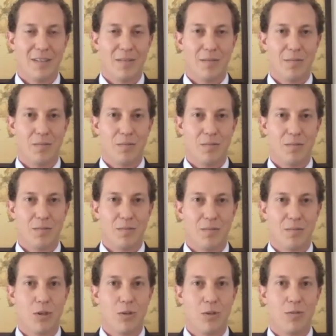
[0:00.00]

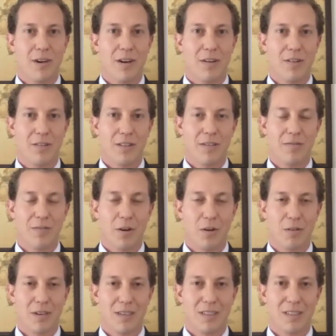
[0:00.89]
we're too narrowly
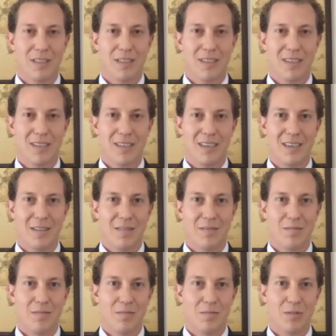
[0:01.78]
focused.
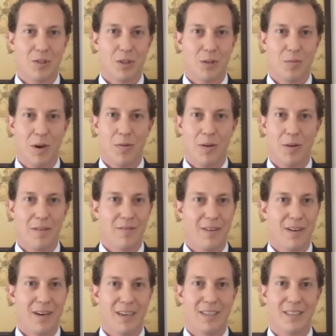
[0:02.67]
So my wife
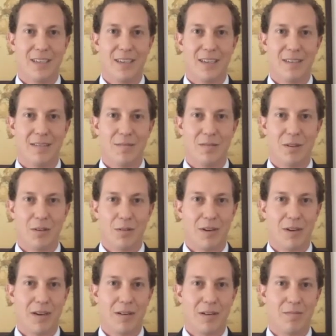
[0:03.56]
and I said,
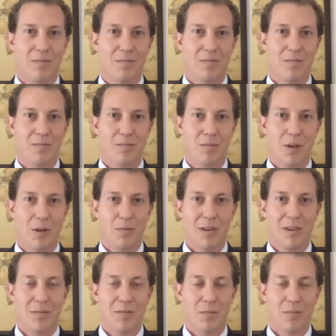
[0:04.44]
okay,
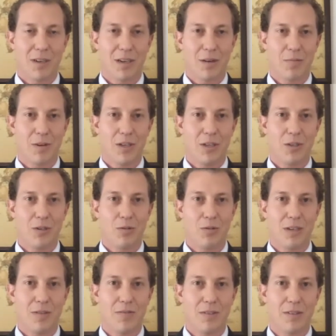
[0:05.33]
what can we do
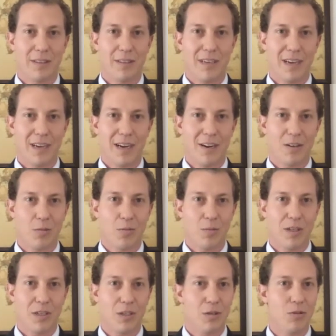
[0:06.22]
differently? How can
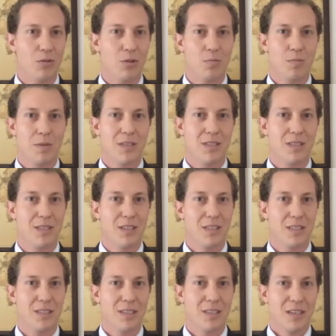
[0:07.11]
we use
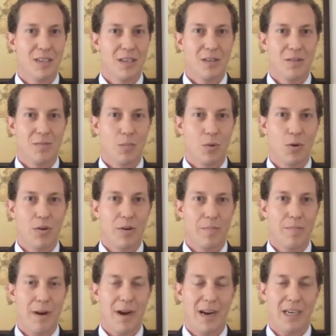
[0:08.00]
business more
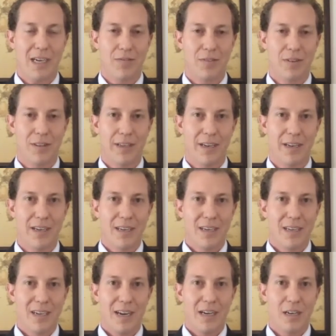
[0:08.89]
impactfully
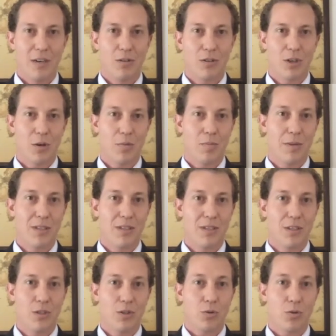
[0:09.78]
and use our
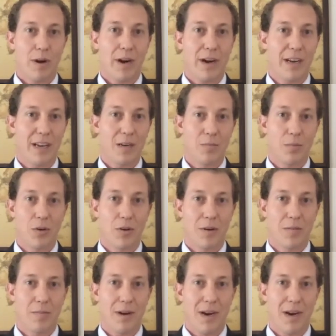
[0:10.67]
business training
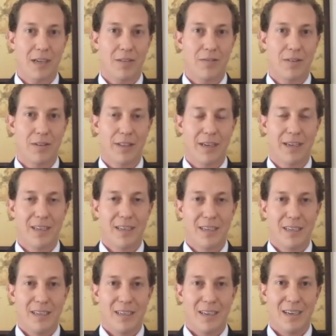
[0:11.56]
more impactfully?
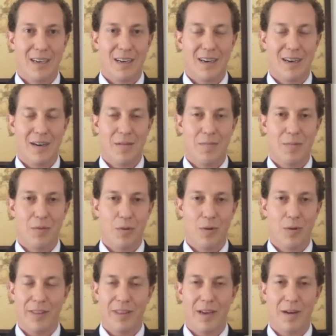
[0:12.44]

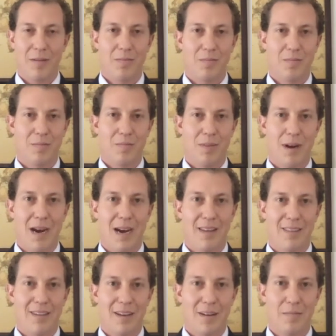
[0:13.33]
Throughout that
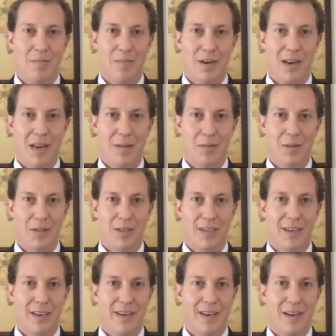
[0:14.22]
path, I'd been able to
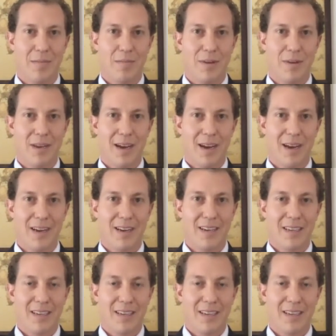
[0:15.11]
get an MBA,